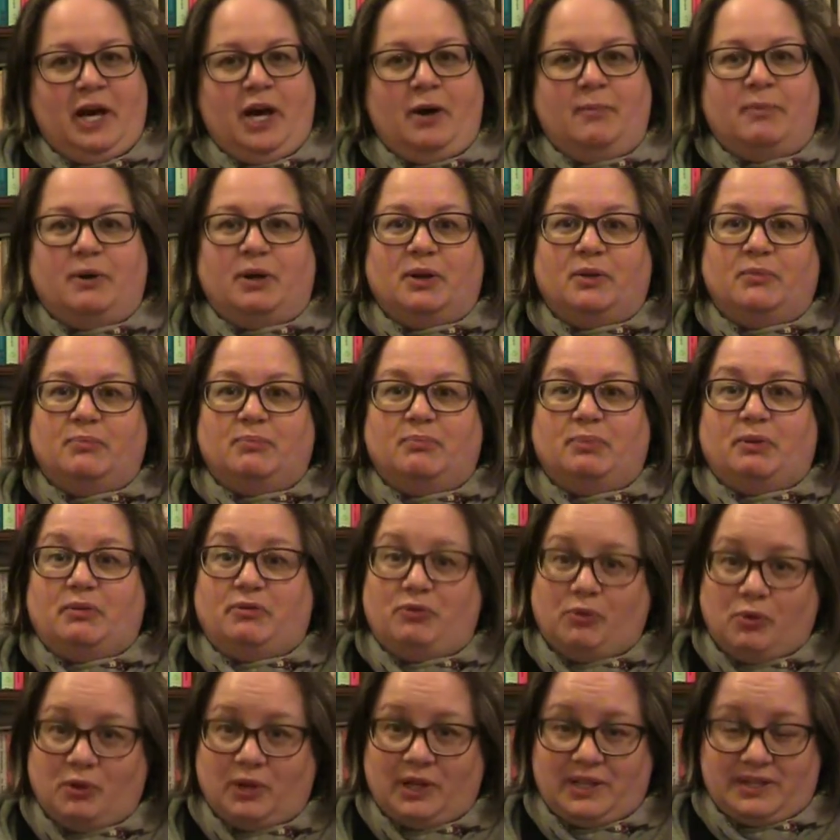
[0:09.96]
But
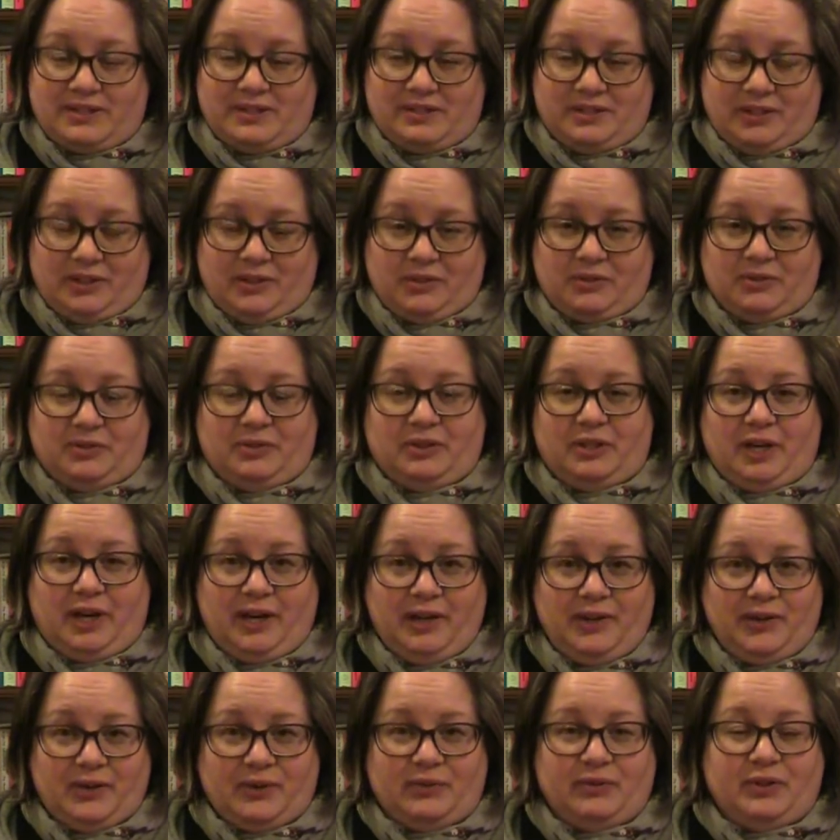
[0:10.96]
before I start on
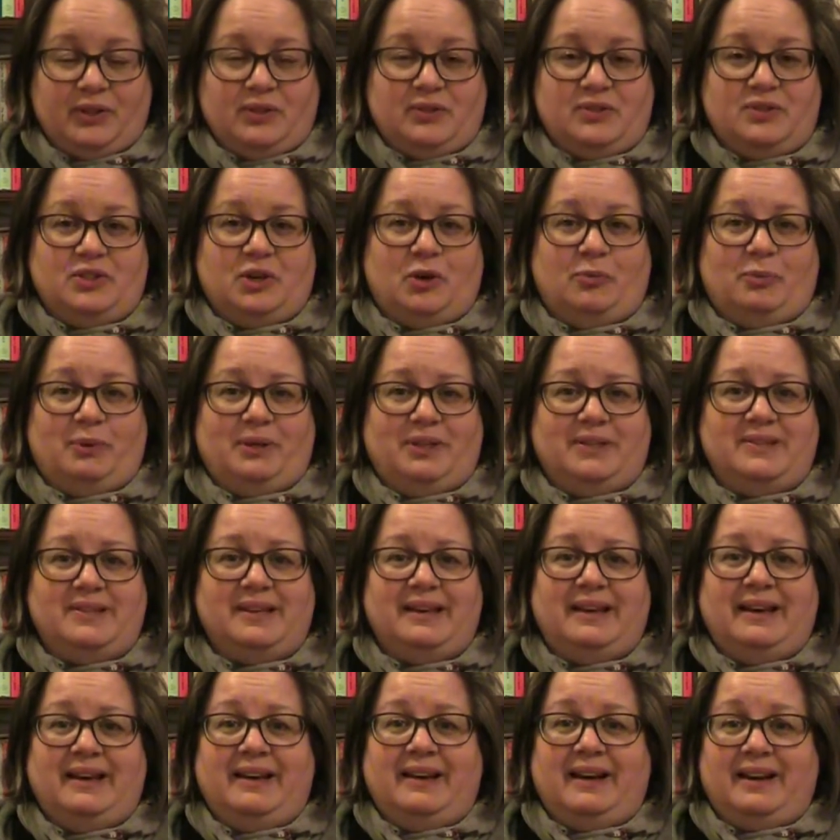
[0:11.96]
either of those topics,
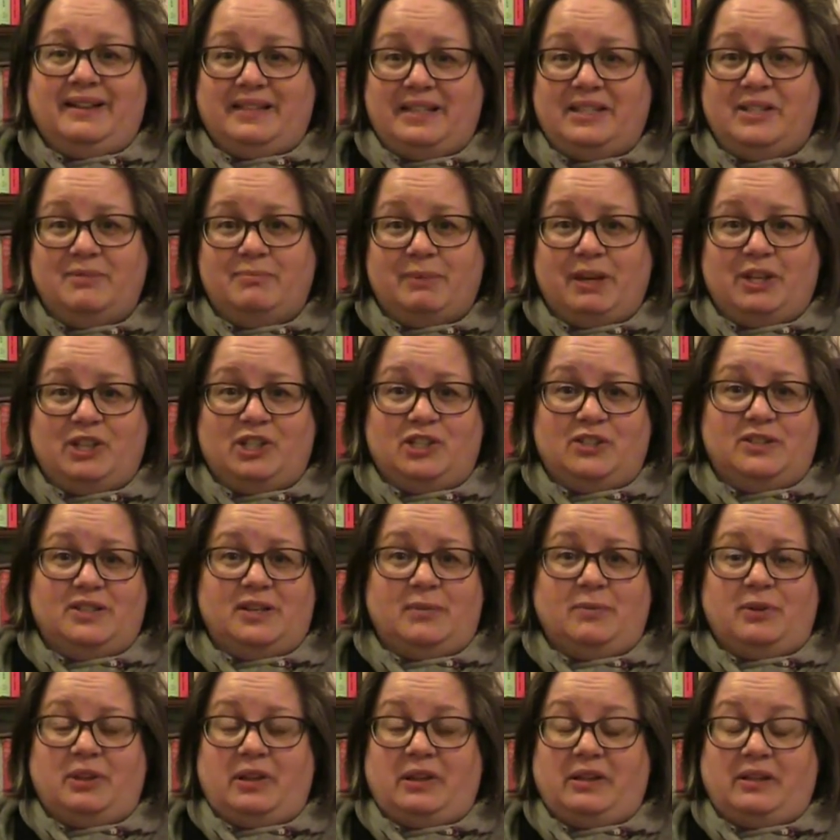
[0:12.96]
I need to mention
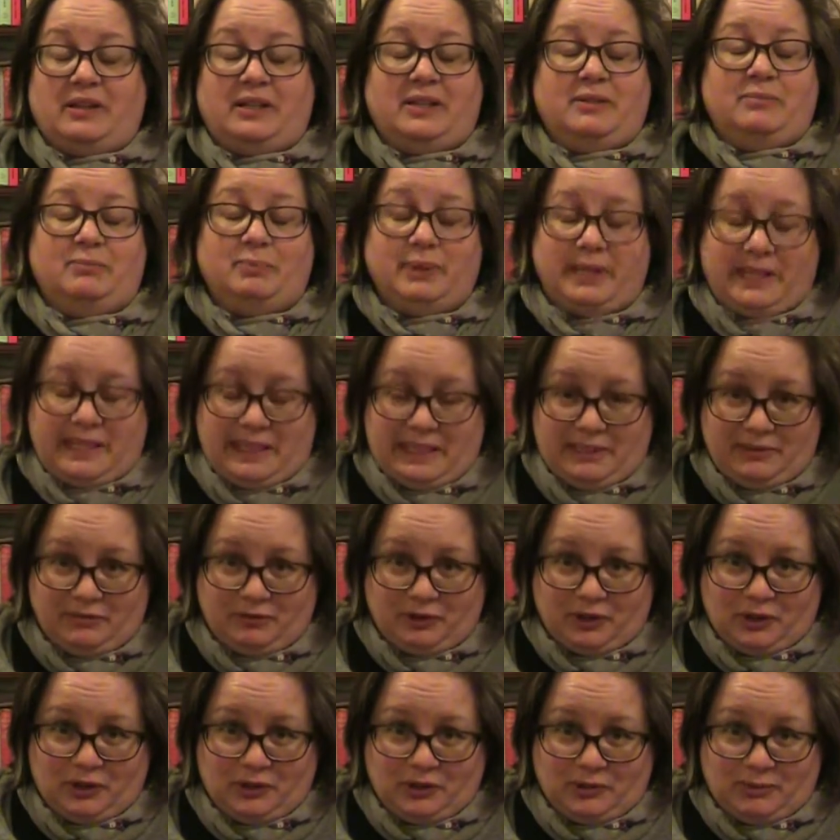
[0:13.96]
something that I completely
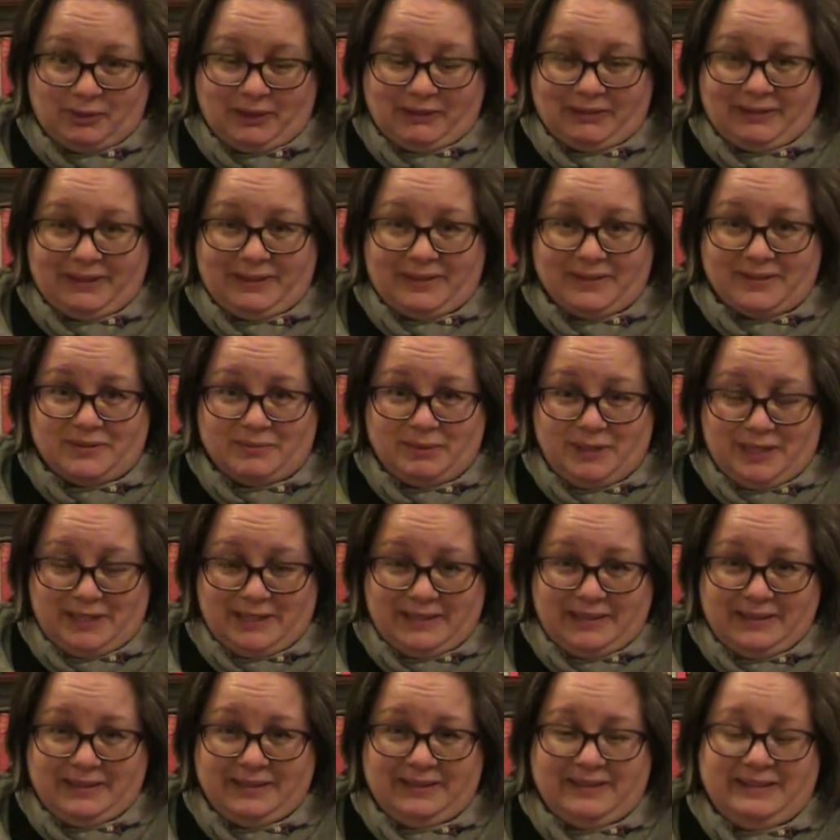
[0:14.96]
forgot about last
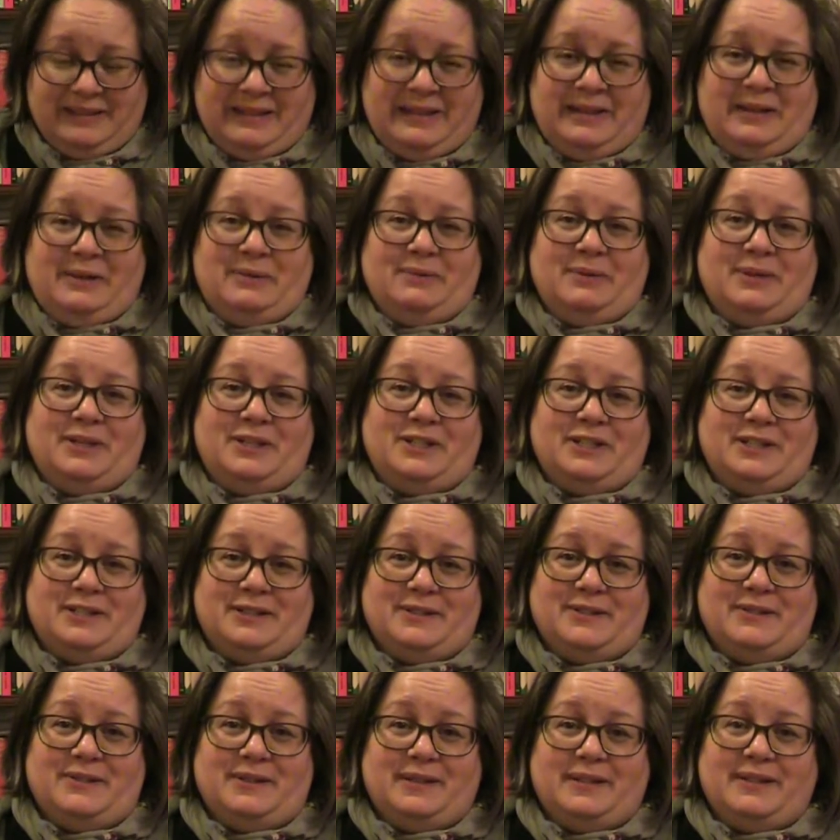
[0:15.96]
week, which
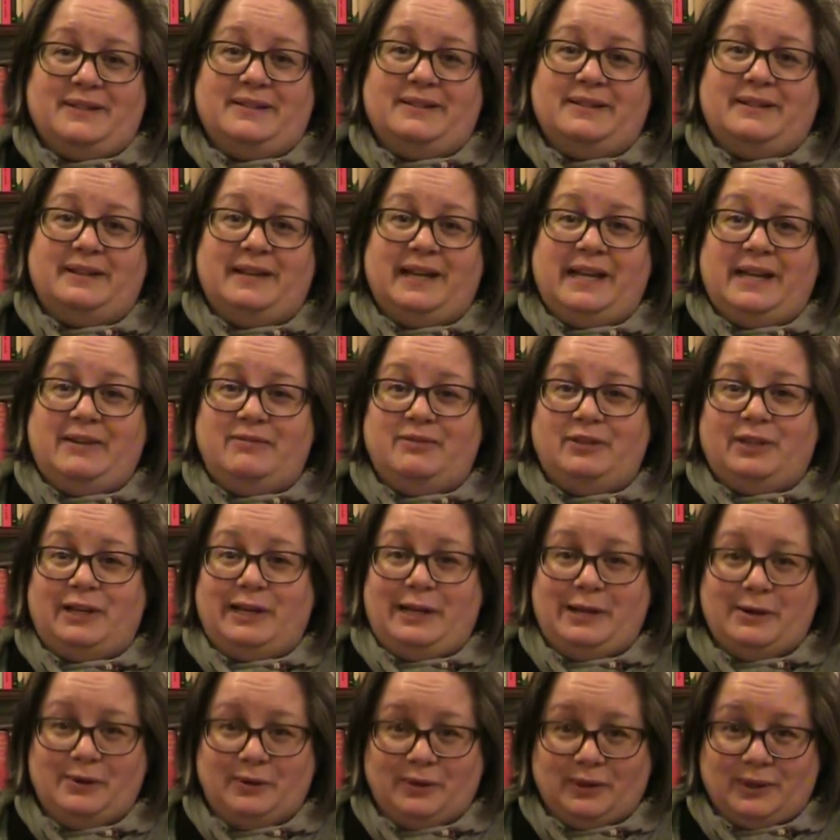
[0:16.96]
is that Leven
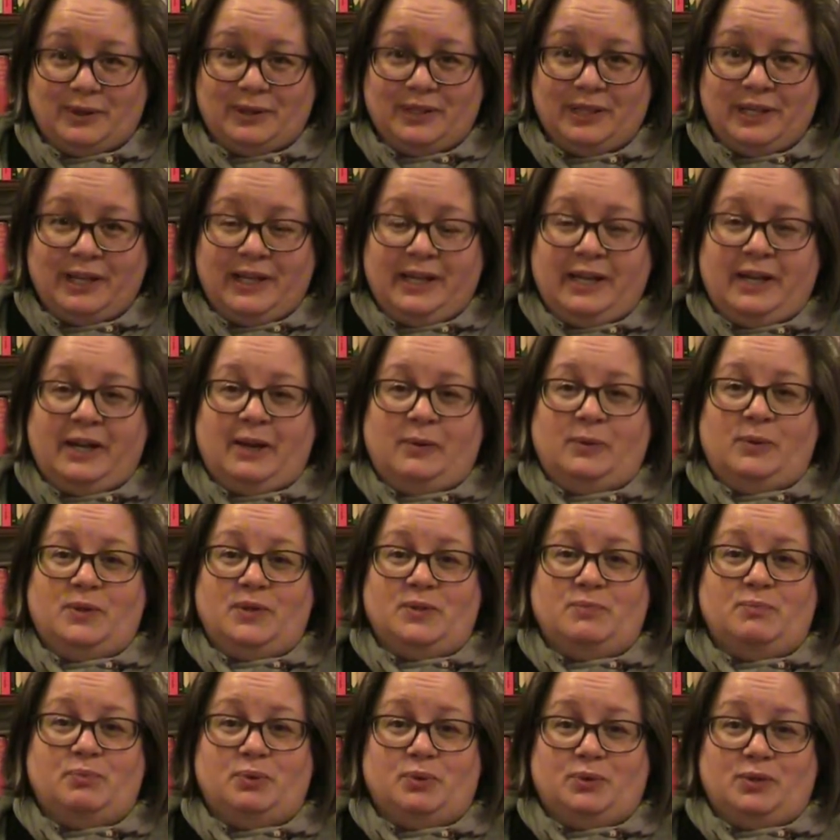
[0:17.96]
Leor was
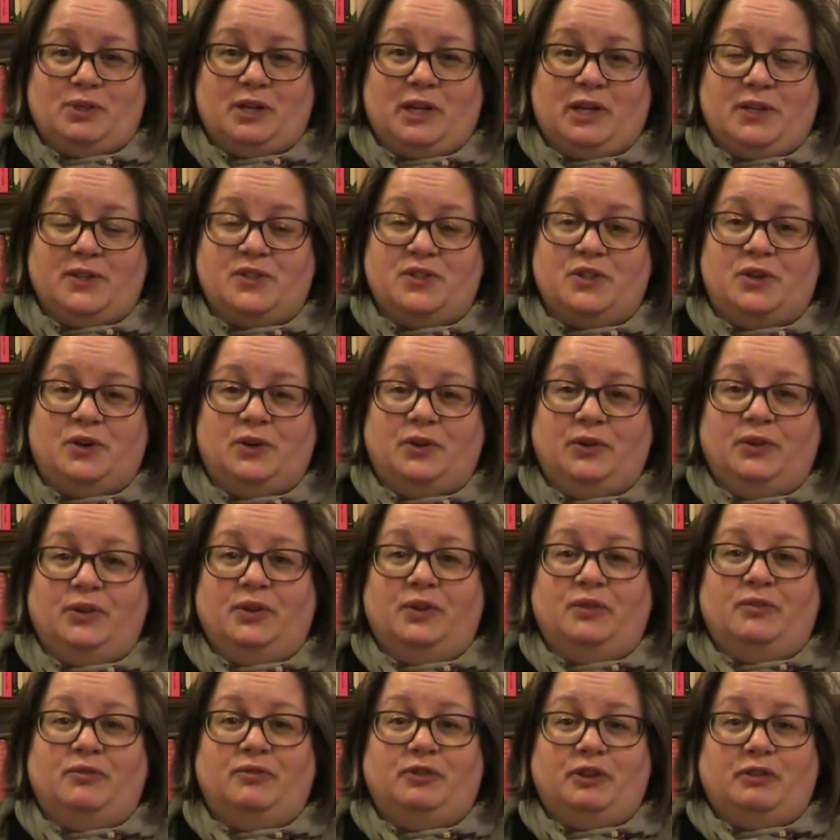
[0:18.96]
broadcast on
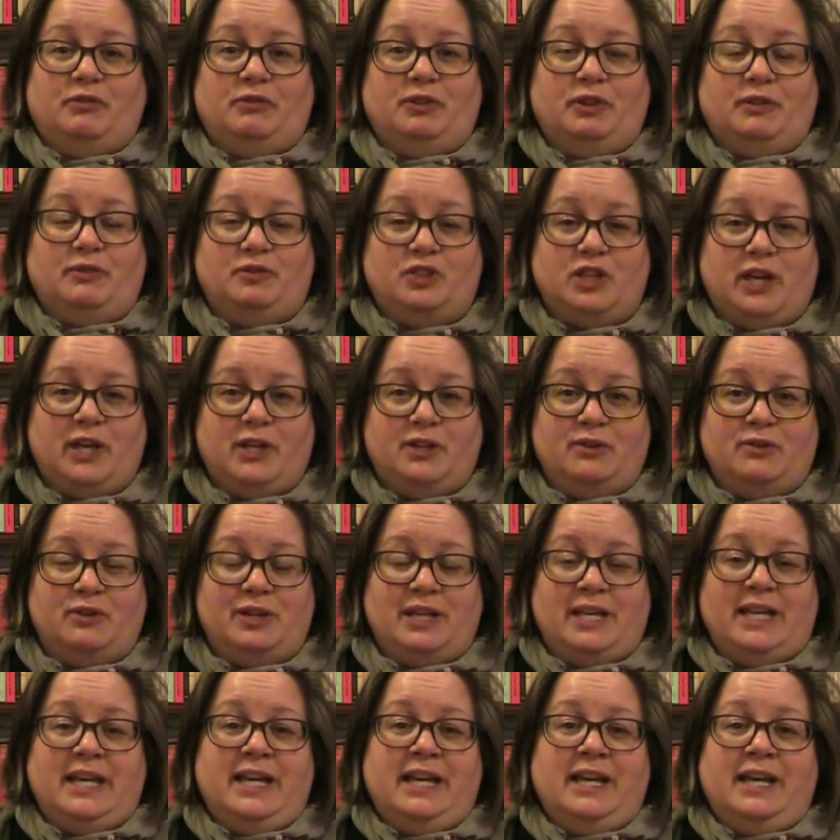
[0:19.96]
the 5th of
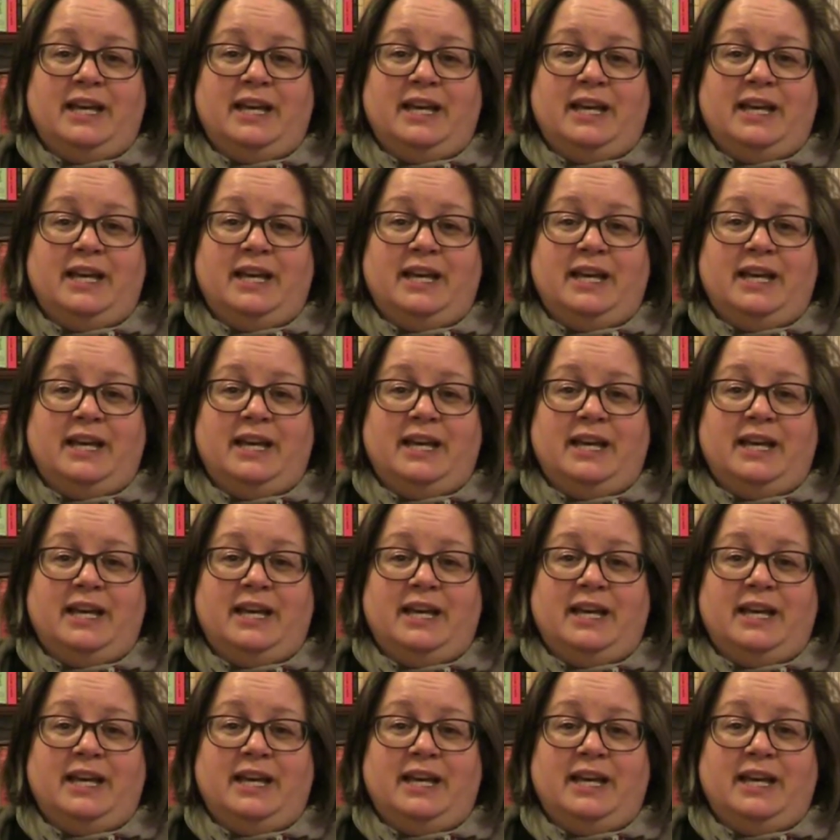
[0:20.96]
January.